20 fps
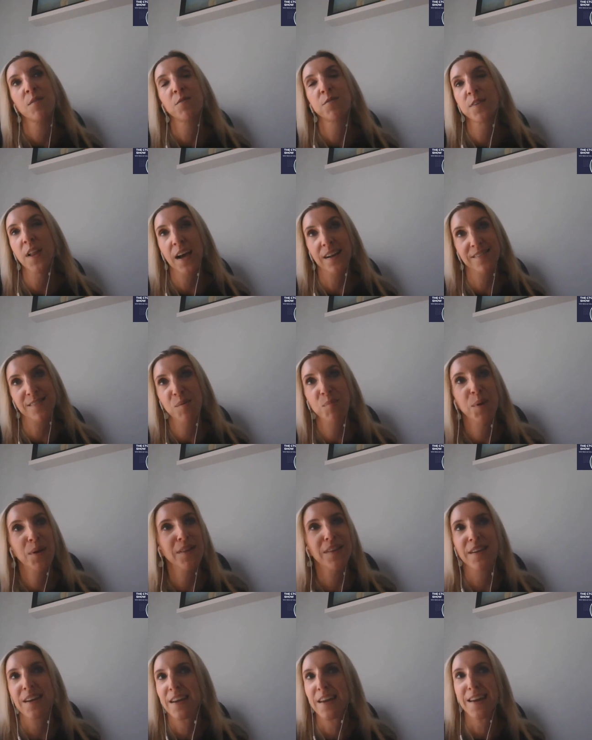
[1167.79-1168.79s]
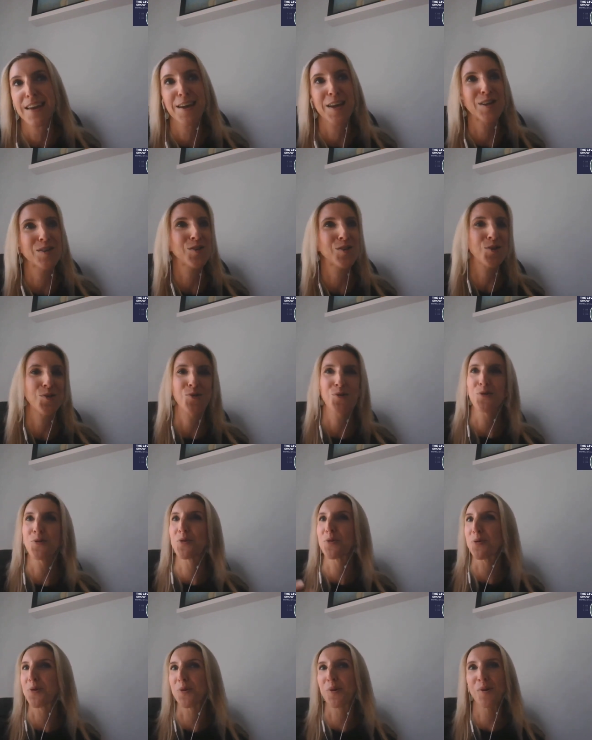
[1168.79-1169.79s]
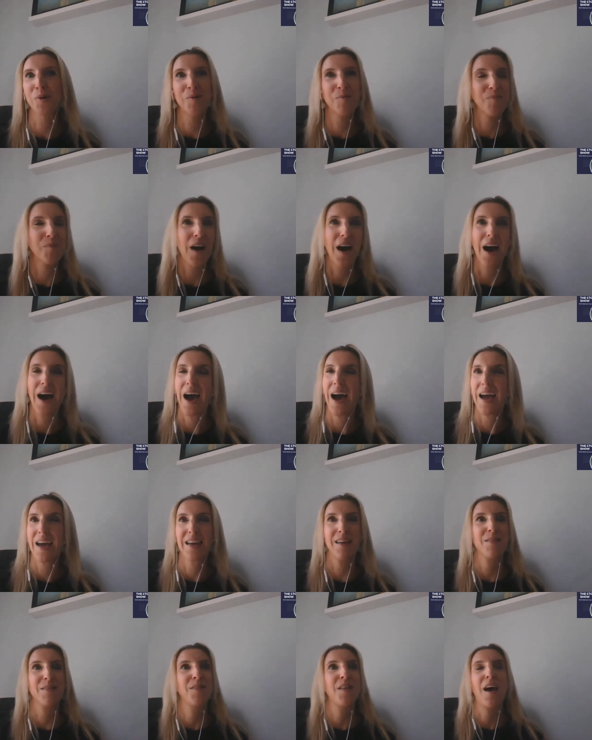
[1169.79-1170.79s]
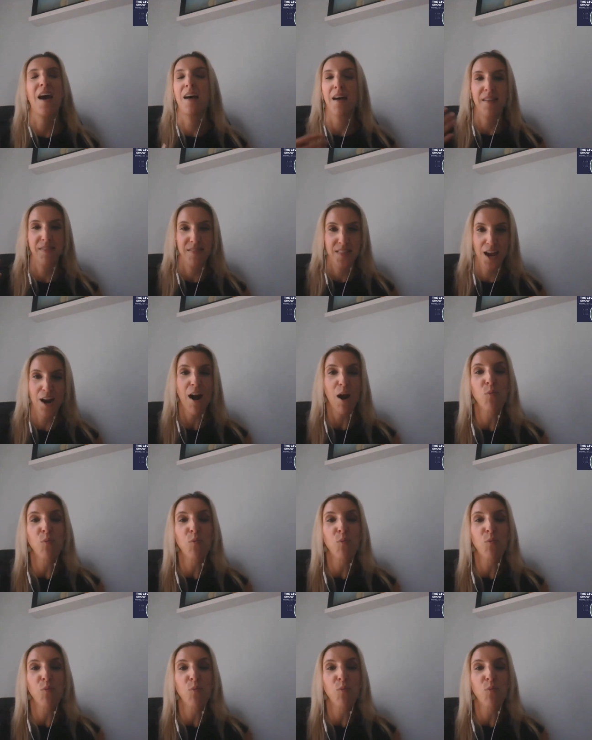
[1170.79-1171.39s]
flexibility to eh, there.